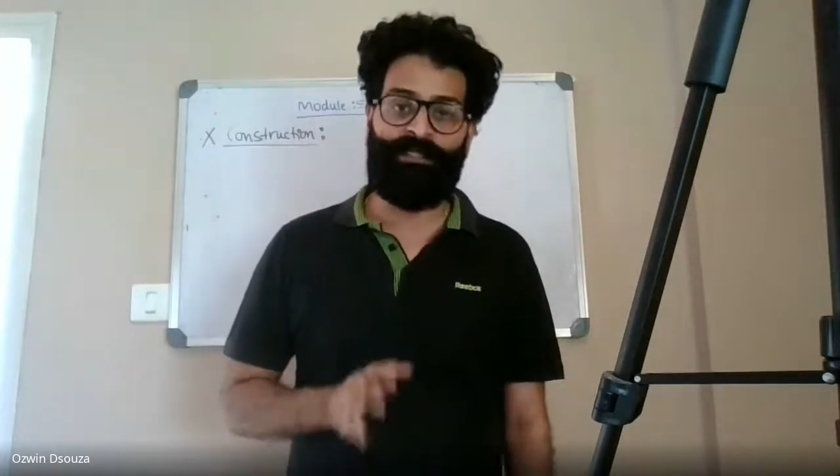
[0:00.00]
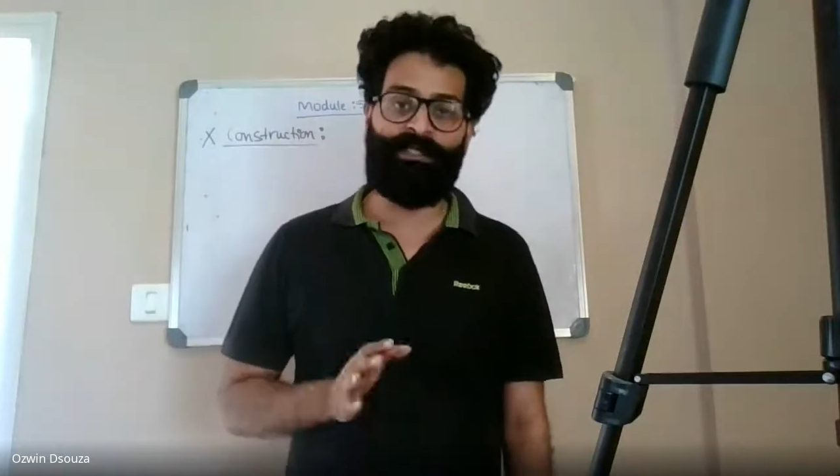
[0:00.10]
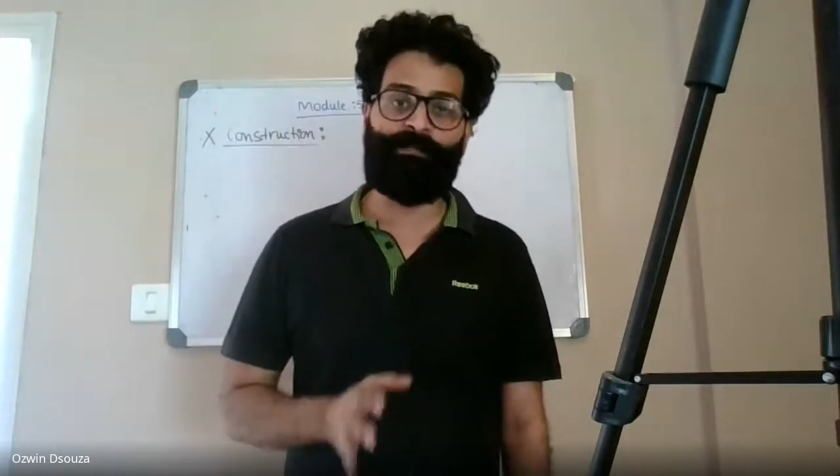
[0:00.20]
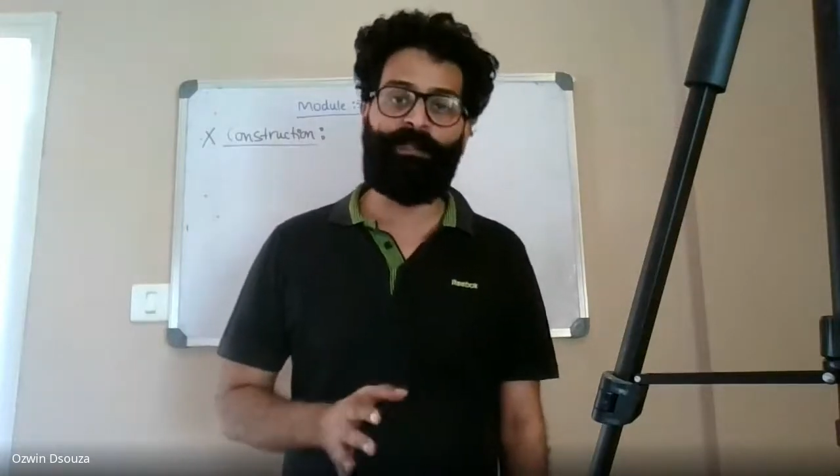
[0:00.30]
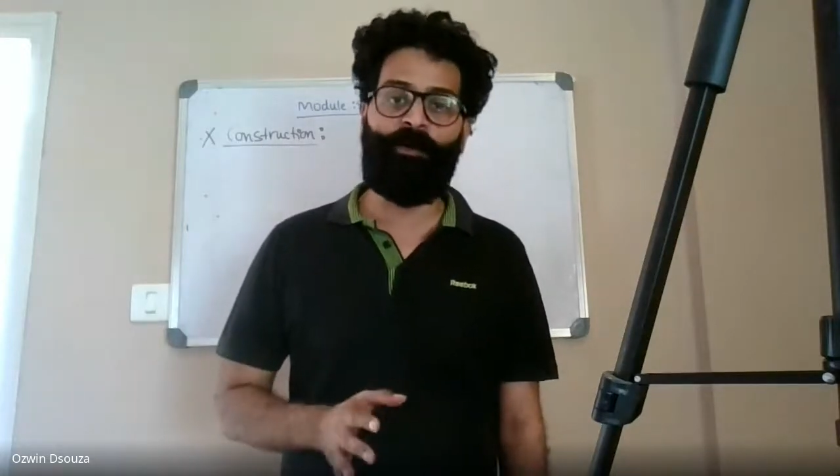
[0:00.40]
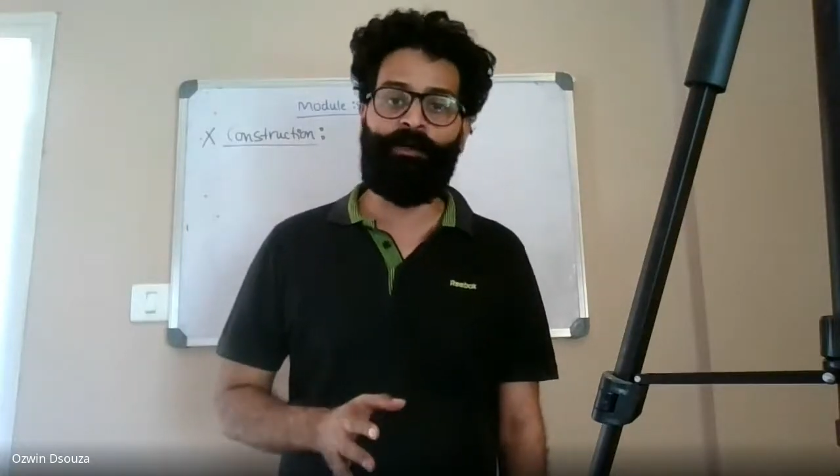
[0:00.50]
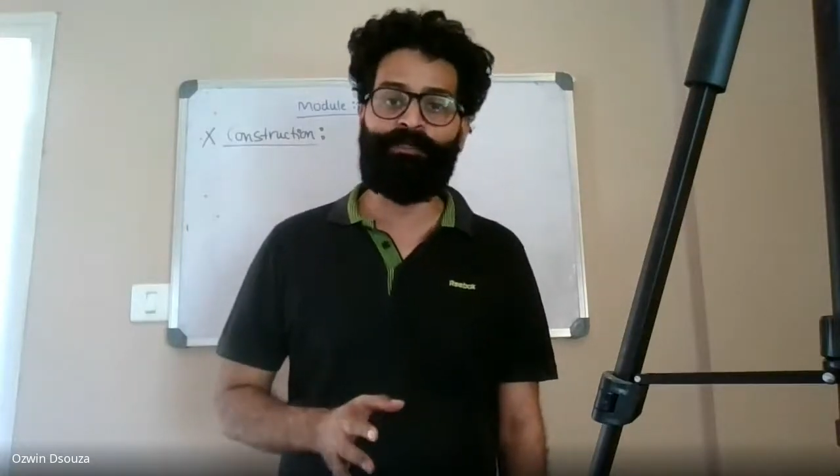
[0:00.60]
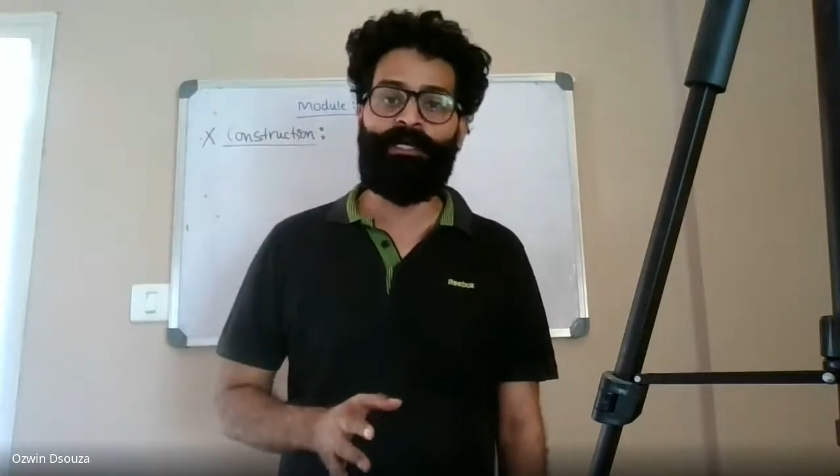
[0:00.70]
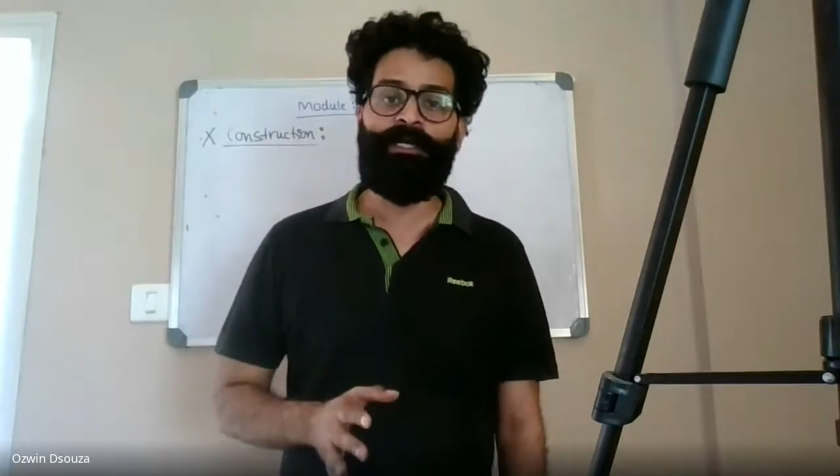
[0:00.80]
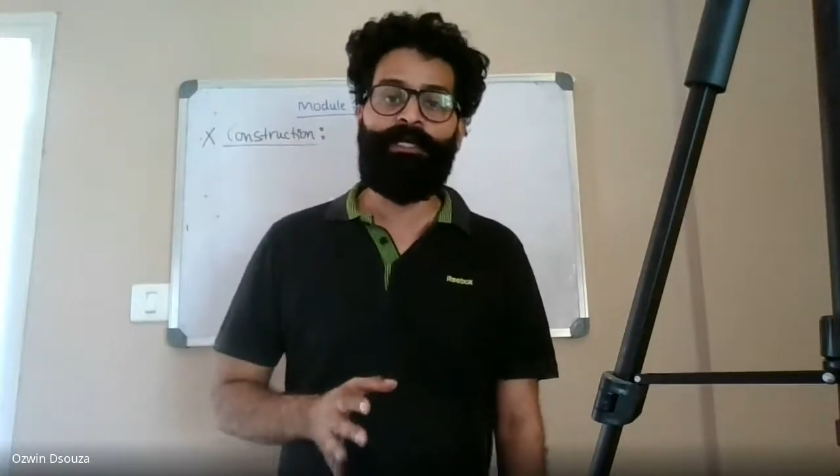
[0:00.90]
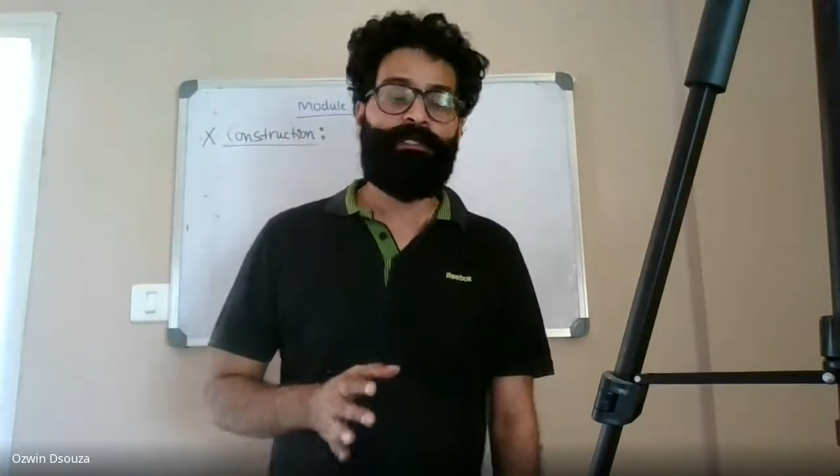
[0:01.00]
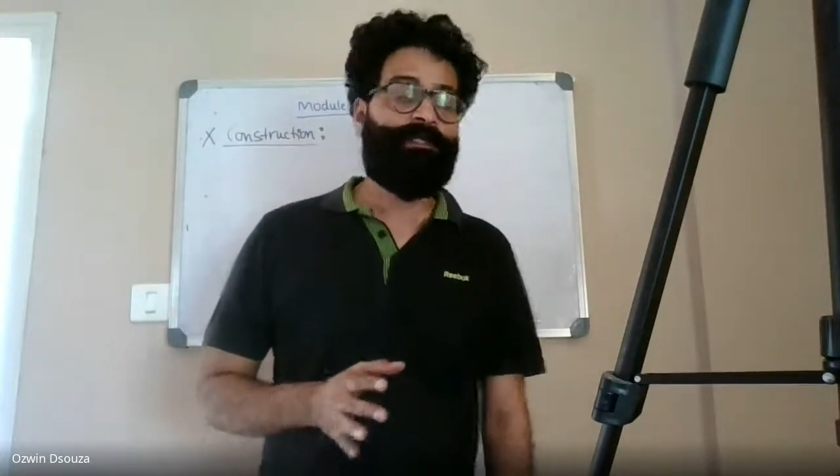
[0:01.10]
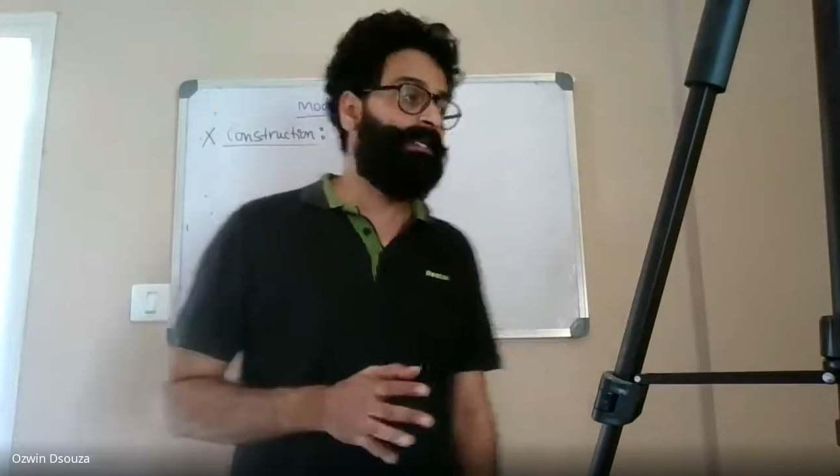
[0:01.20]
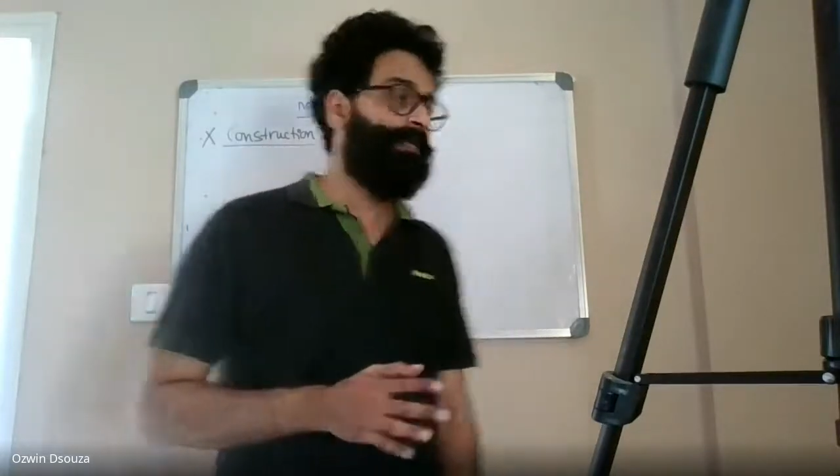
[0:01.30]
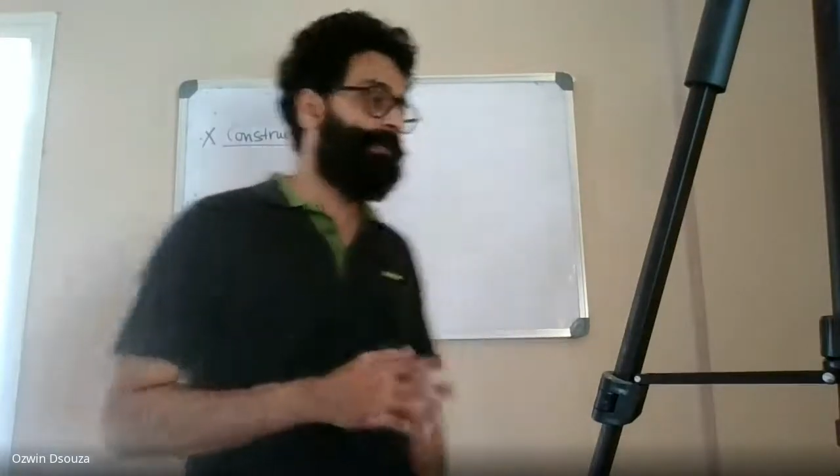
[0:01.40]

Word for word: That's because the